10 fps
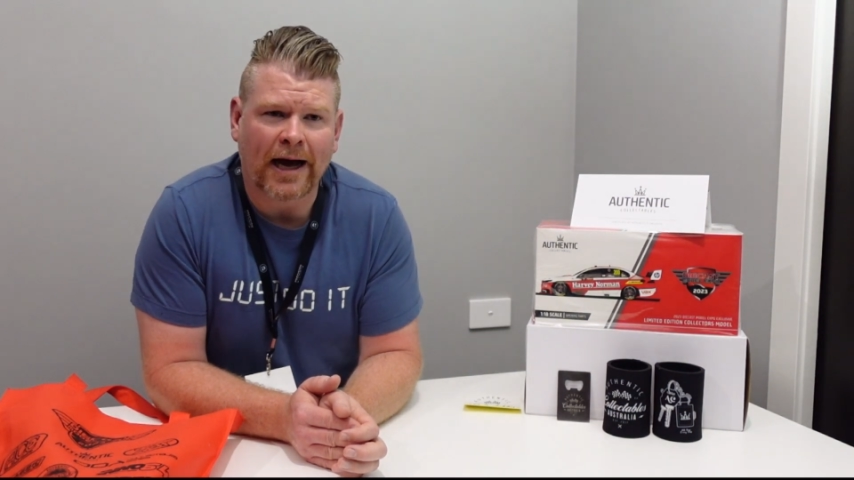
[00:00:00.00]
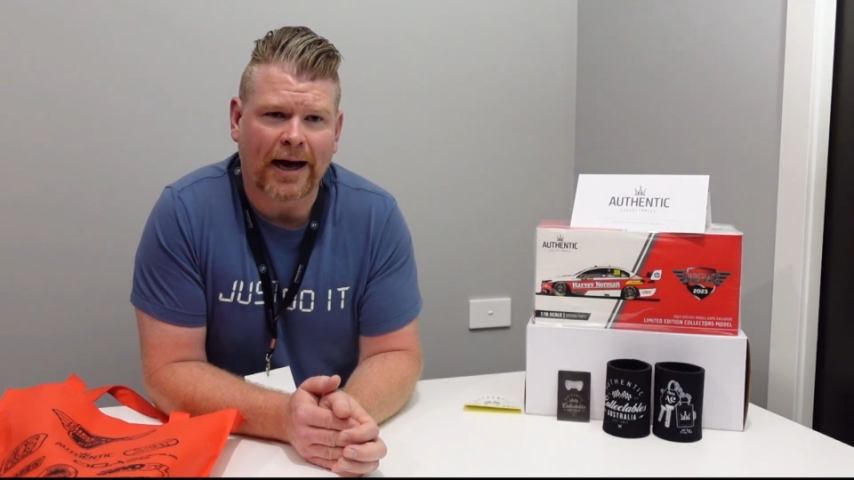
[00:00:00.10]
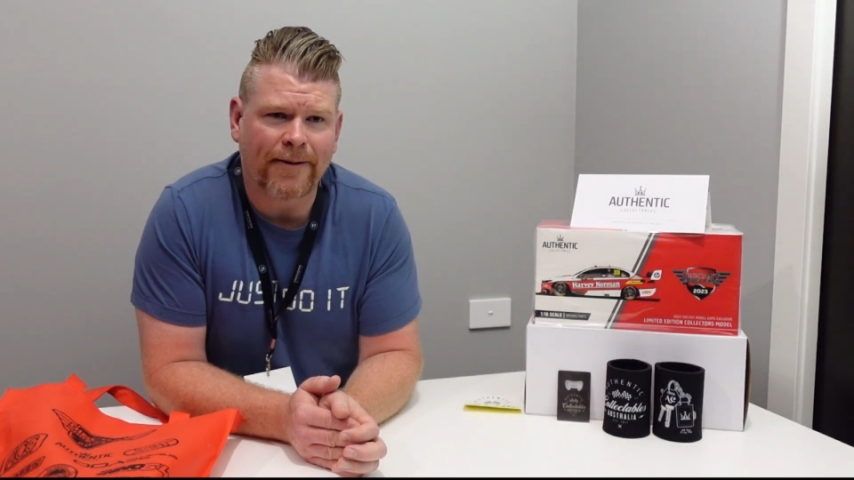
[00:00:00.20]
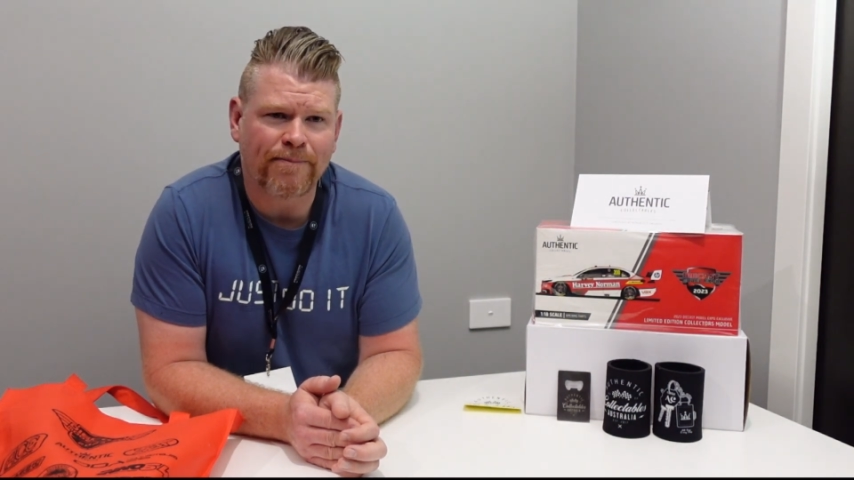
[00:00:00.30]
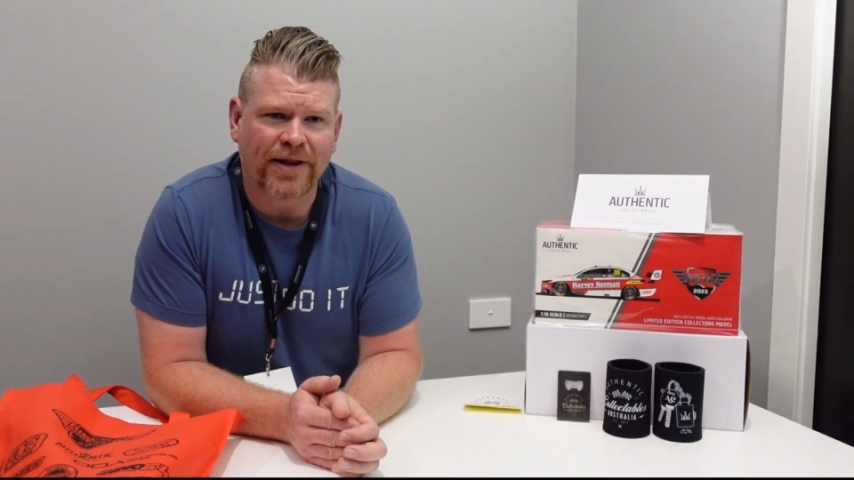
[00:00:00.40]

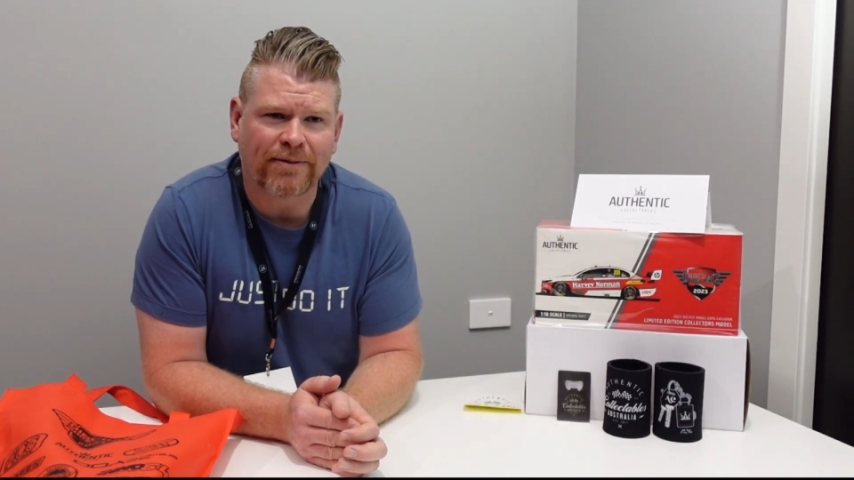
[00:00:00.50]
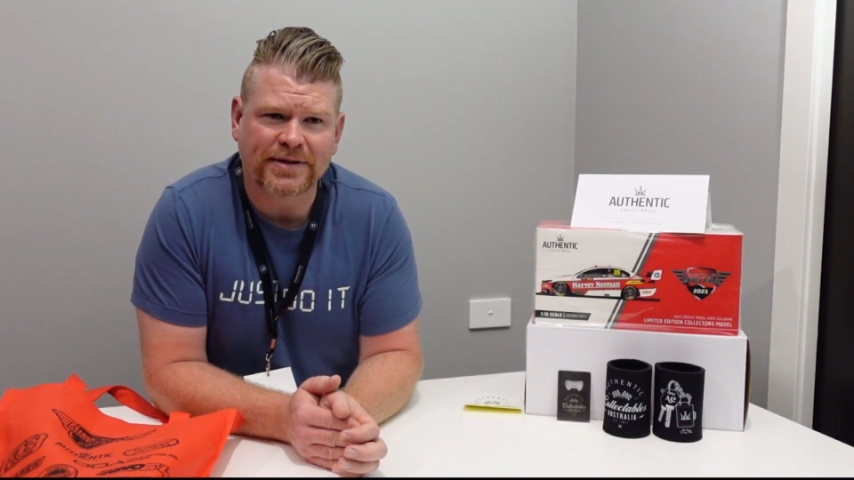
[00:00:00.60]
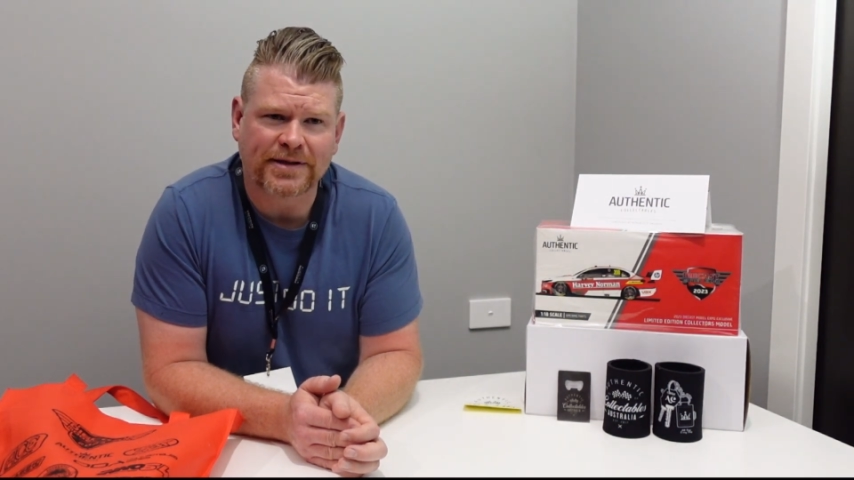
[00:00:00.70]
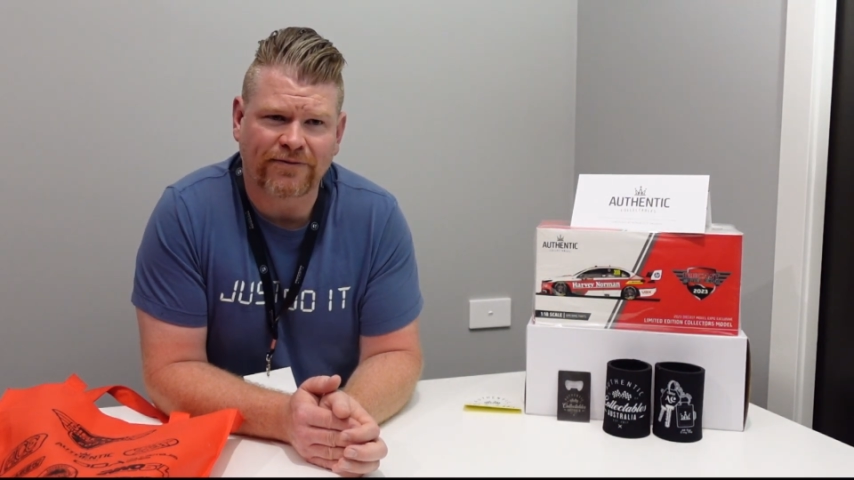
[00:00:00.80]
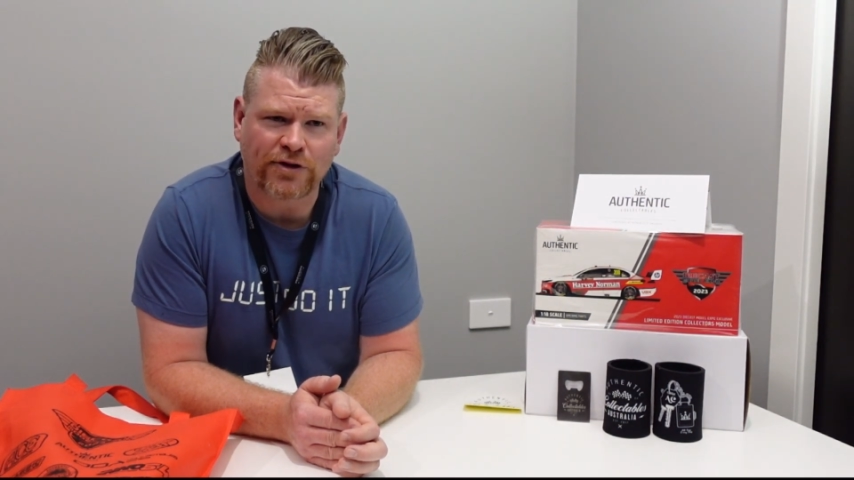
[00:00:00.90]
There
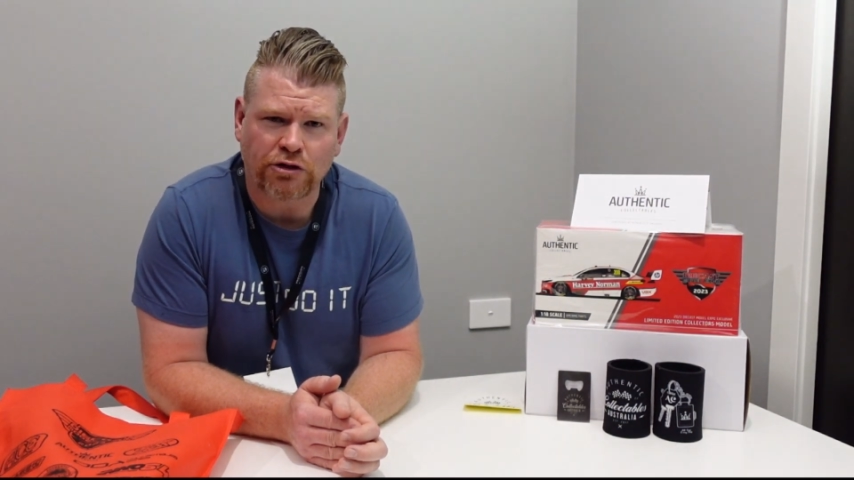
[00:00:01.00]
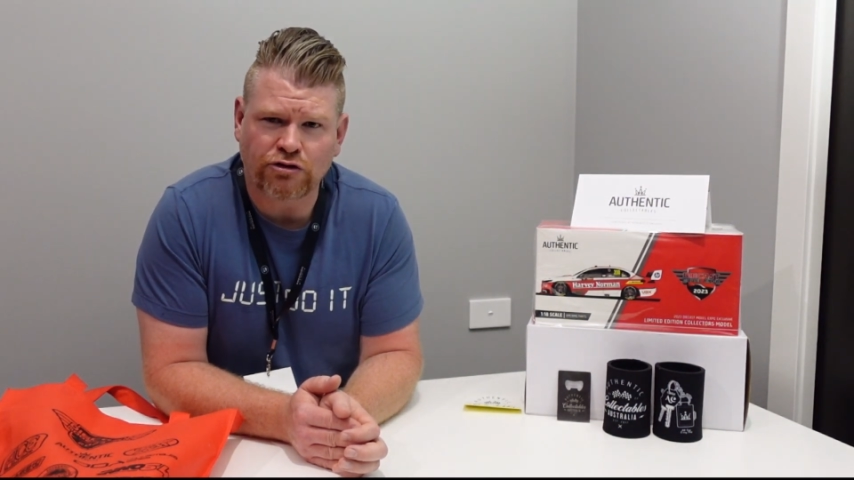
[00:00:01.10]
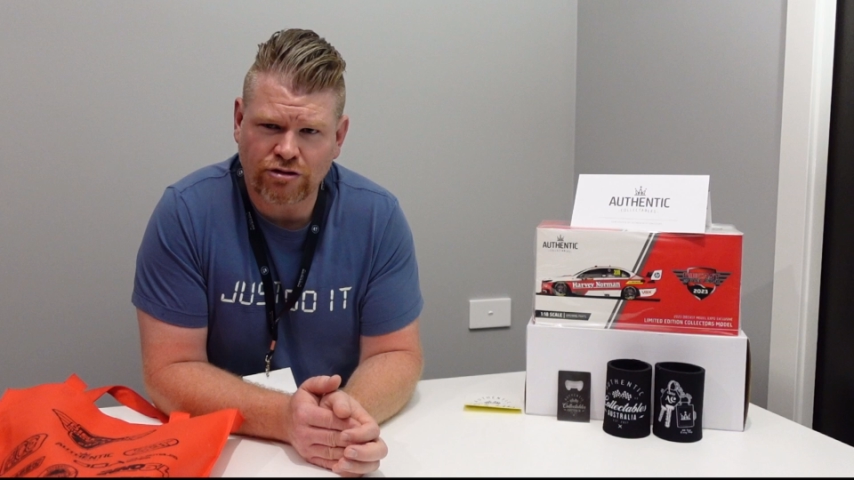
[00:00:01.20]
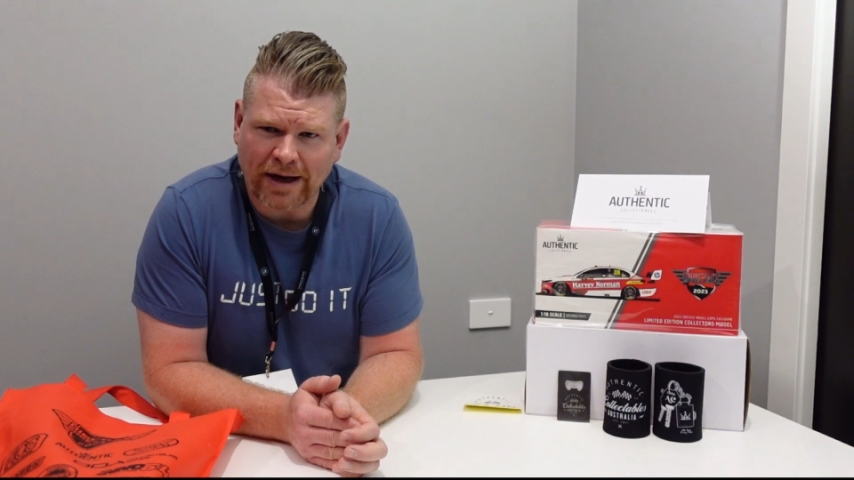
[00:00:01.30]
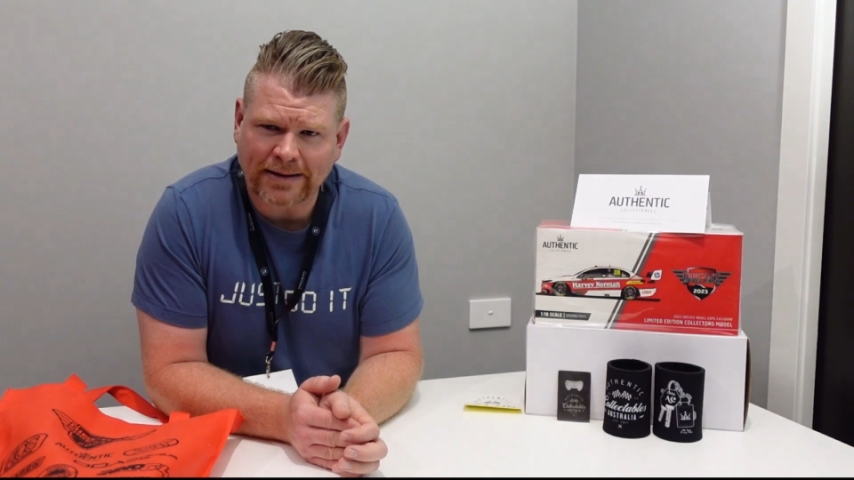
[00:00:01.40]
was a few
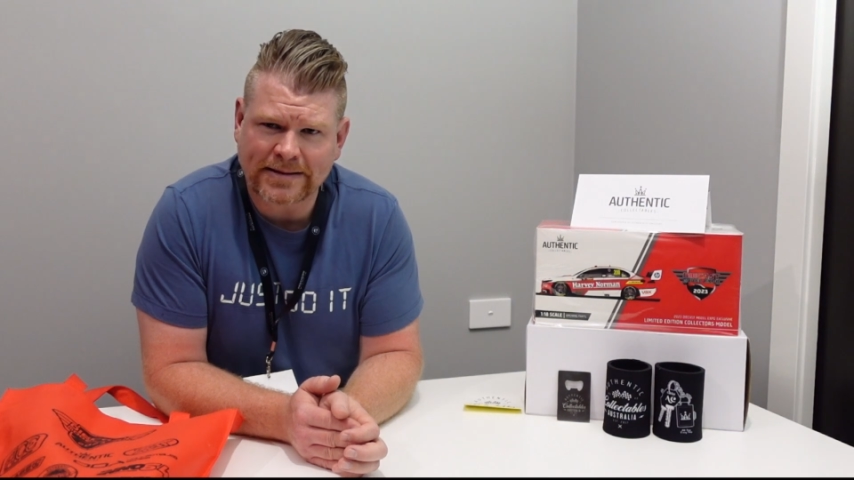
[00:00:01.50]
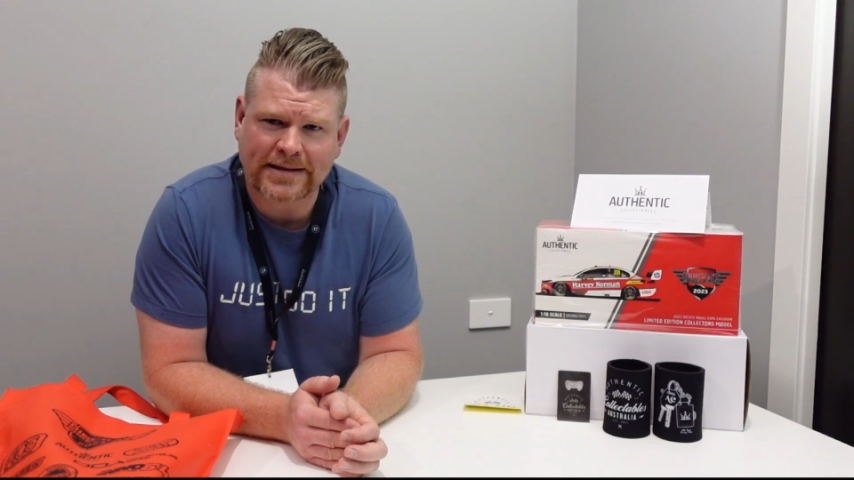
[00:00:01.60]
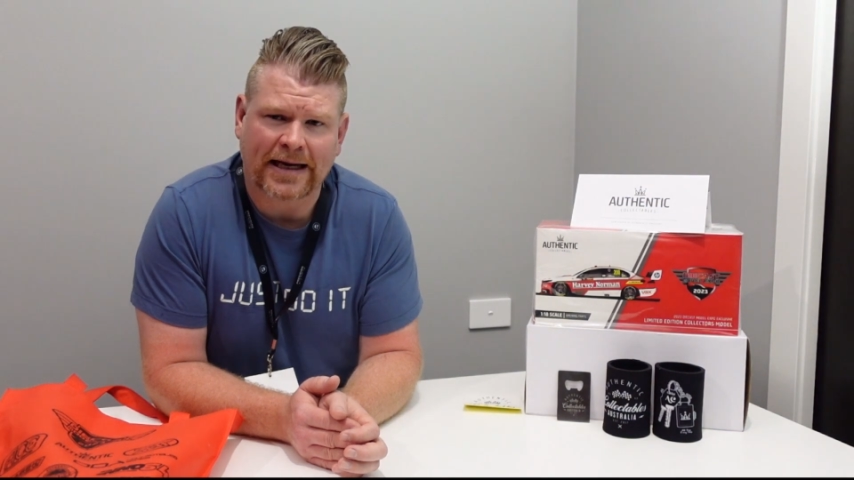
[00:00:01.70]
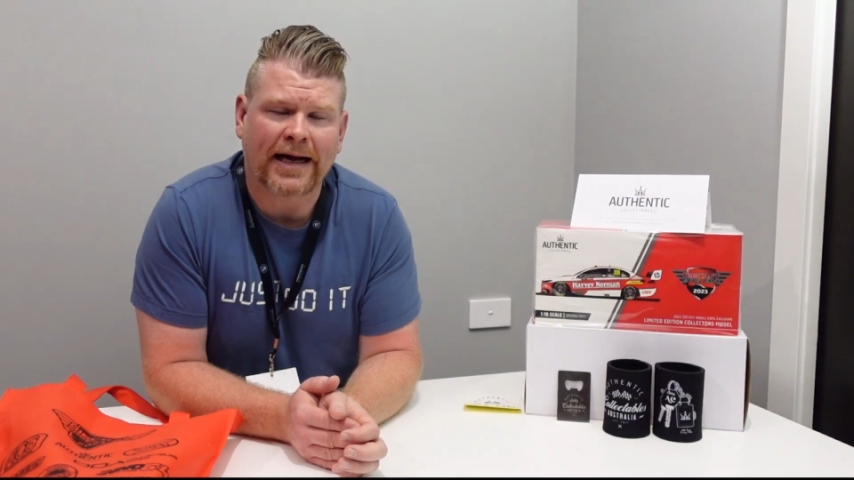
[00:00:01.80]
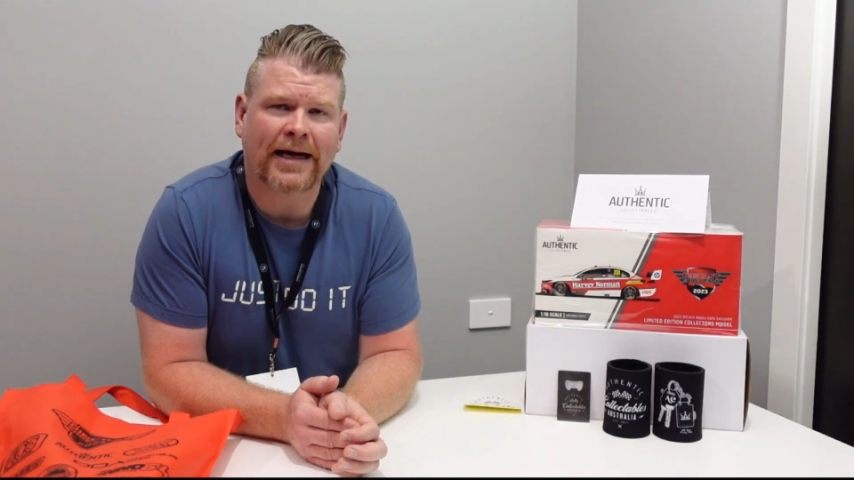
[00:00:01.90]

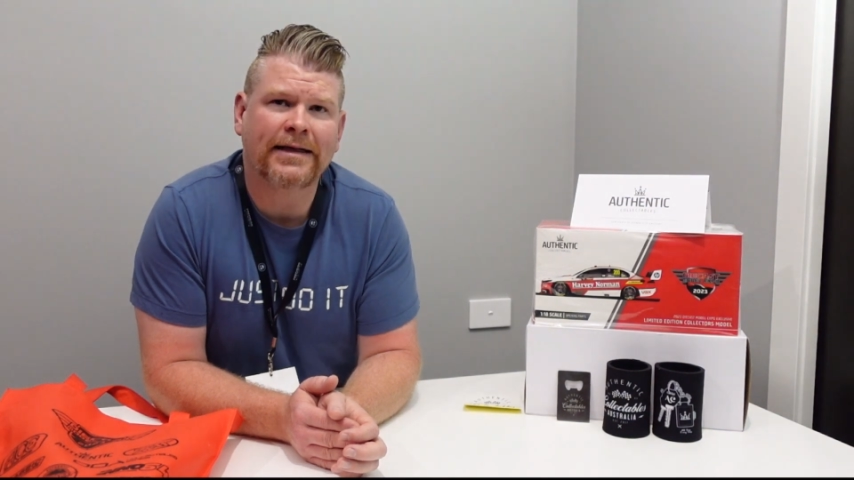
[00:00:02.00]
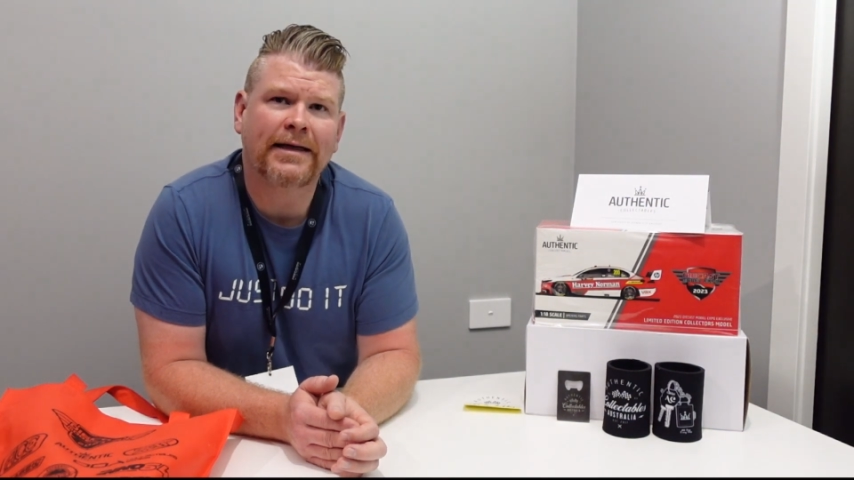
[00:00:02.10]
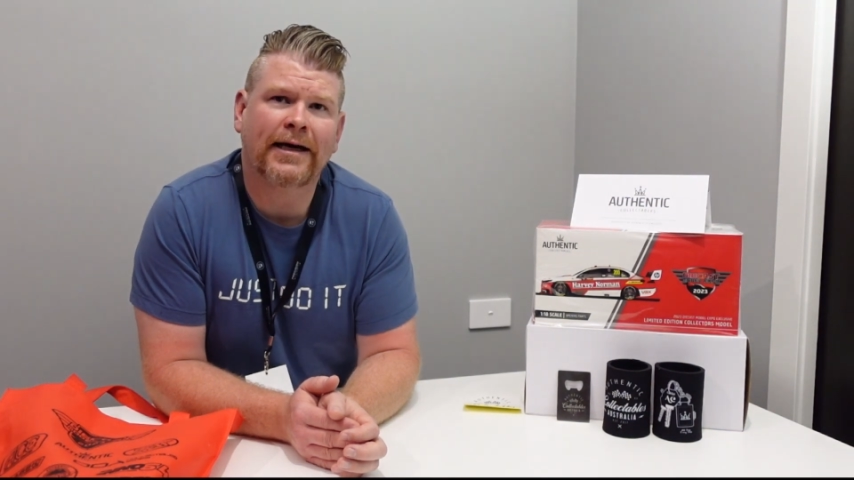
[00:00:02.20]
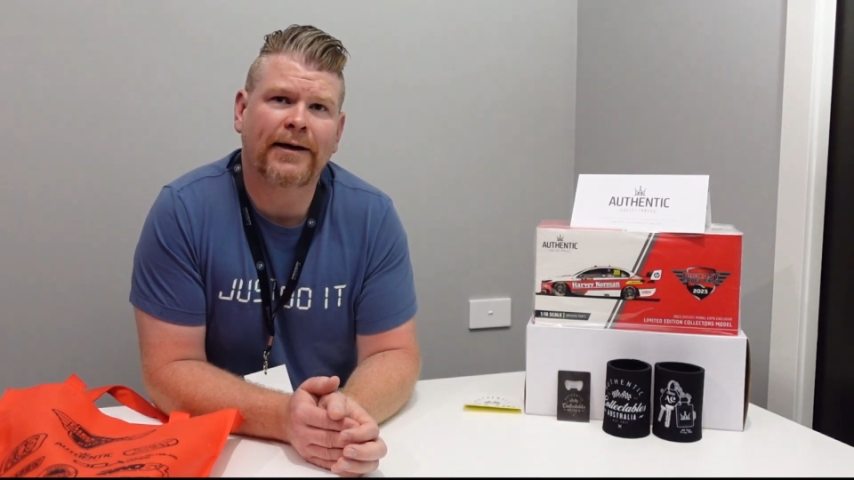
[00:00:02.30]
trucks, and